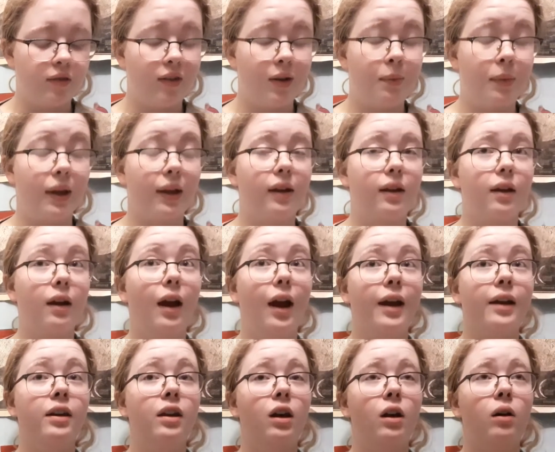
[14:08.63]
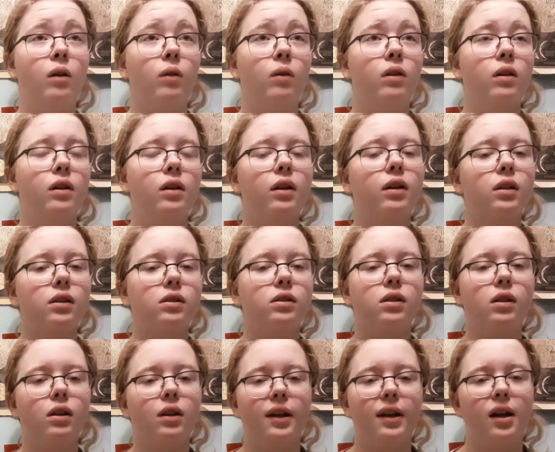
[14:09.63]
I'm like, I know, because,
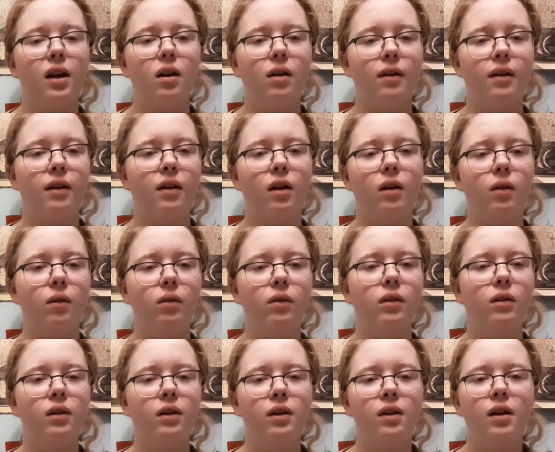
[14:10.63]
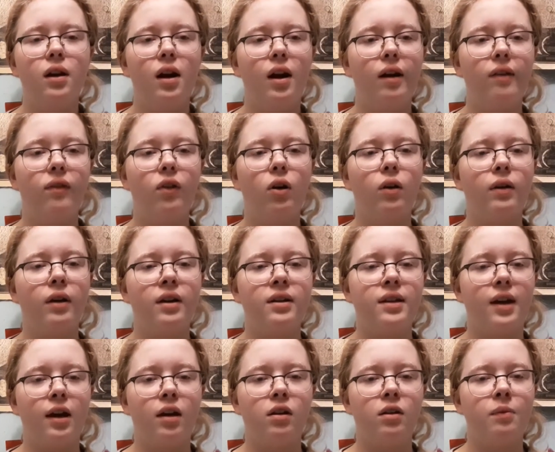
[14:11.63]
I already know. I've already
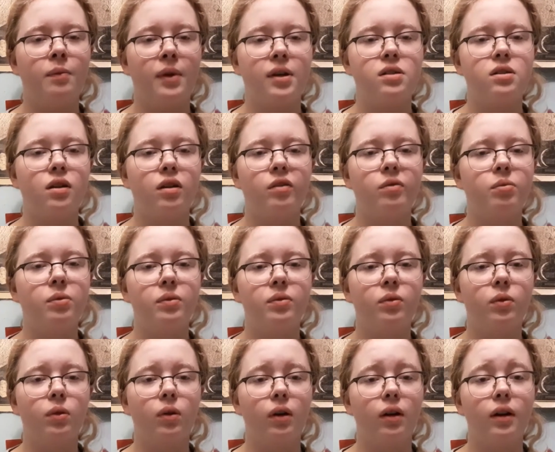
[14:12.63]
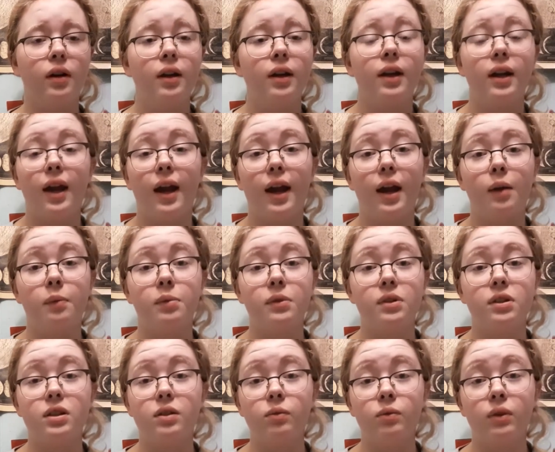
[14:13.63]
doubted myself before. It
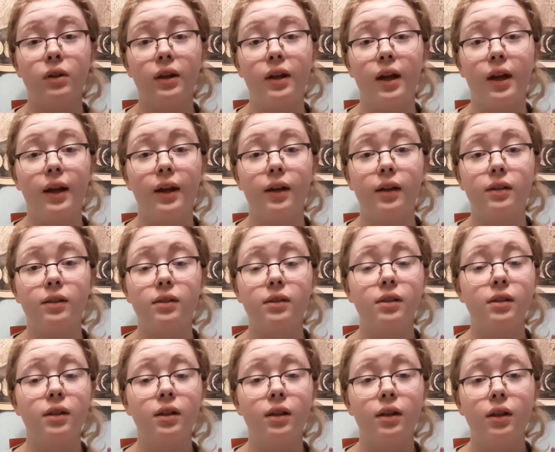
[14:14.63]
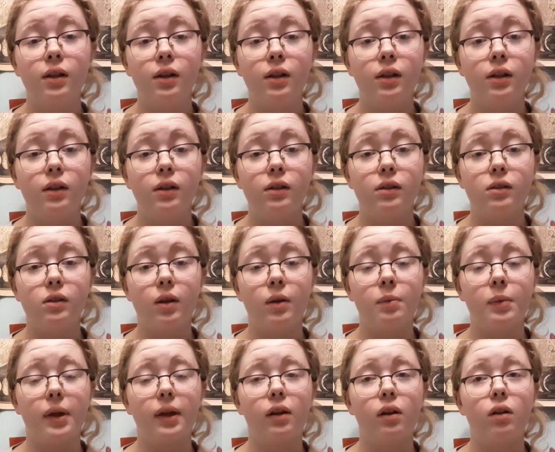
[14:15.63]
happens, it really has. So I'm
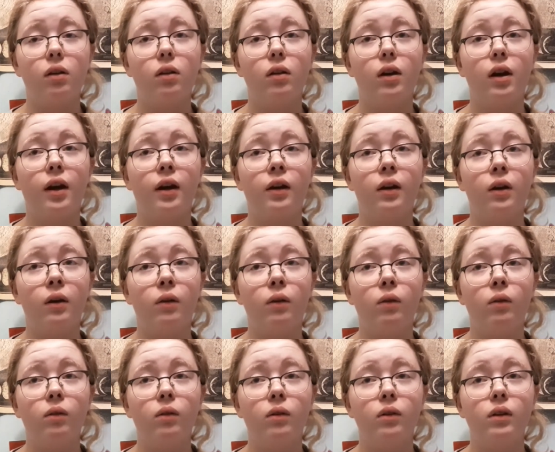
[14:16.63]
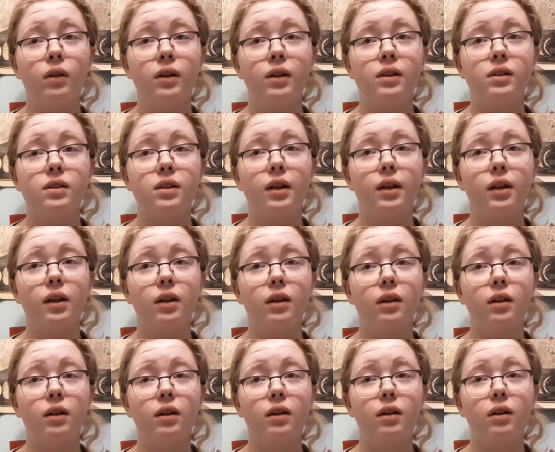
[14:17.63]
like, I know. And he's like,
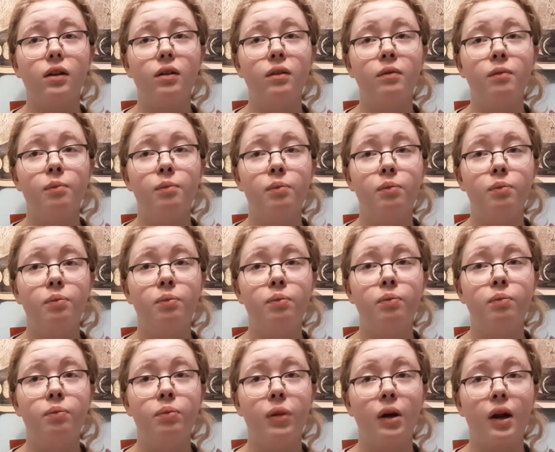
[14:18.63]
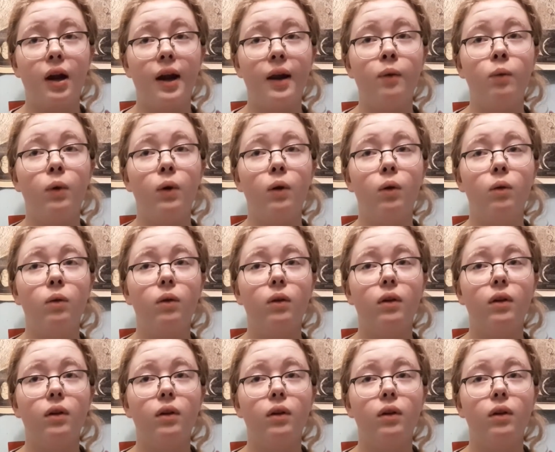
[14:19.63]
but I won't.